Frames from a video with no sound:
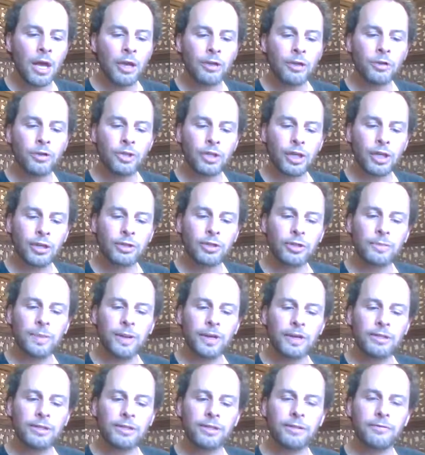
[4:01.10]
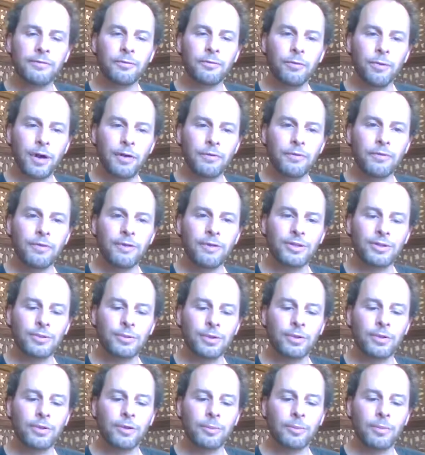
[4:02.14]
You share spaces of reverence
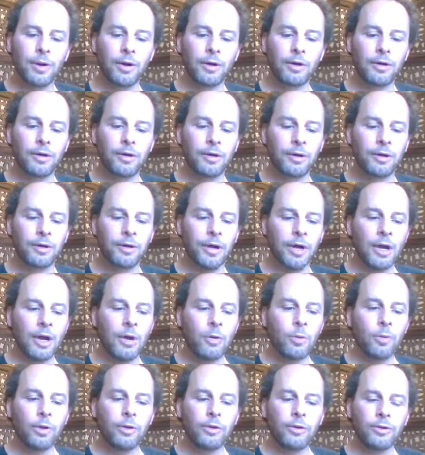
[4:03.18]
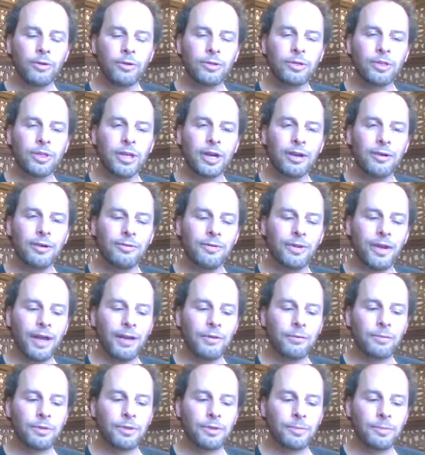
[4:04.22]
with your partner, with yourself,
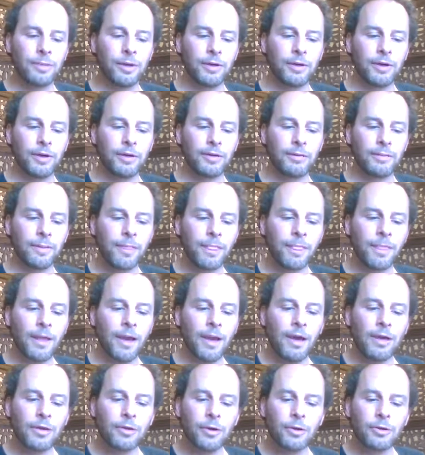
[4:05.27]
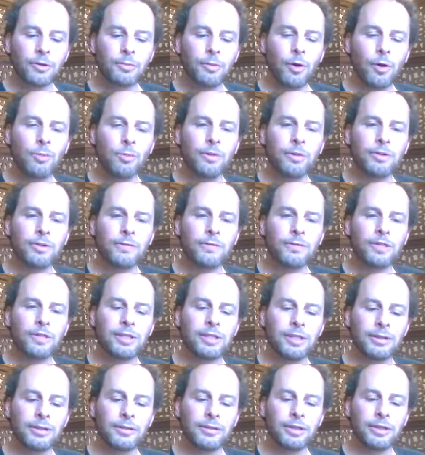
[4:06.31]
and with spirit. Those moments of
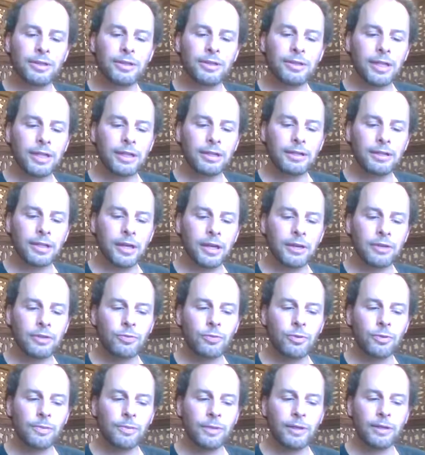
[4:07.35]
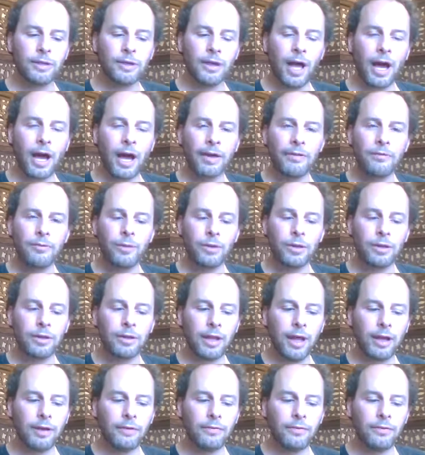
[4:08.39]
stillness and touch will be alive with
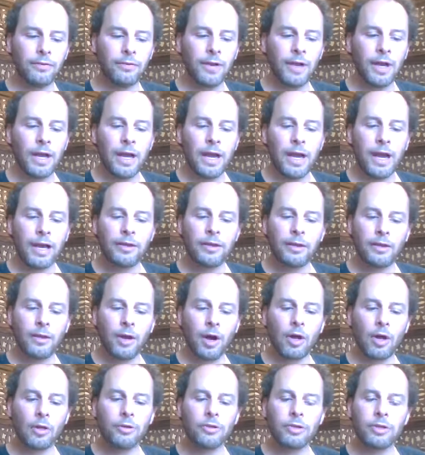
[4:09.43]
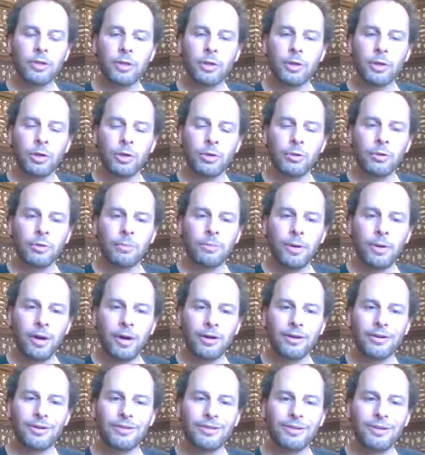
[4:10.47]
life and the knowledge that you are
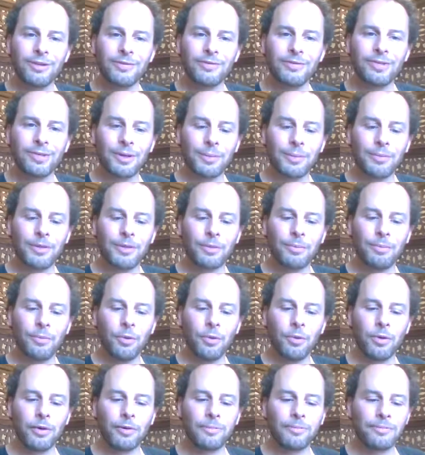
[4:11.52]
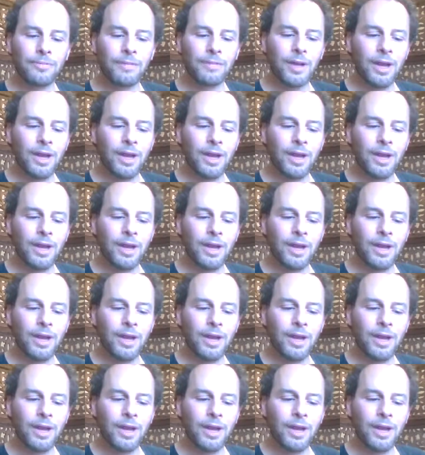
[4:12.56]
part of something more.